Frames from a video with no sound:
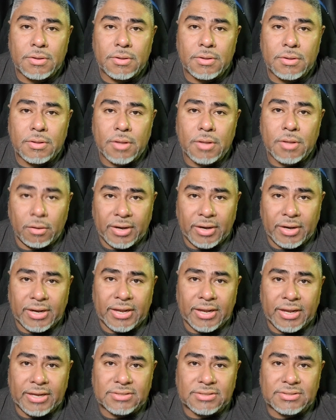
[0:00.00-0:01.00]
All right,
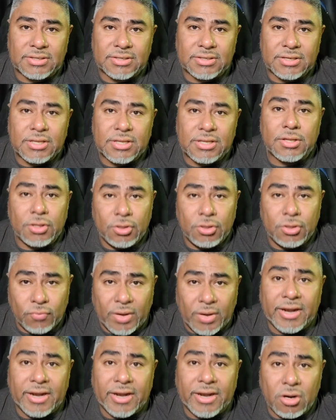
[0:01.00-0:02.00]
guys, you
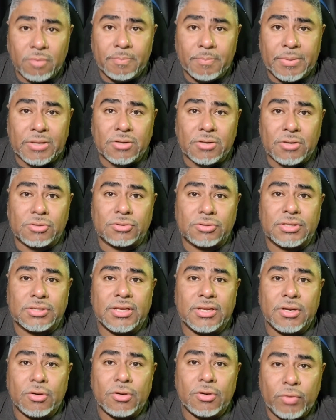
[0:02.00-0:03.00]
write it on the bills.
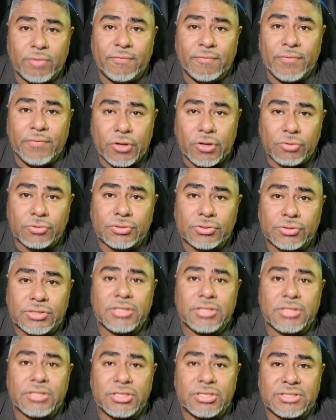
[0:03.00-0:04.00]
Refused
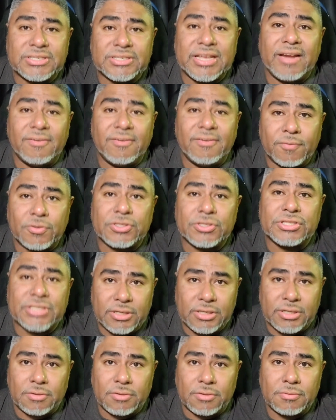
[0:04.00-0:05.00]
to sign for seal.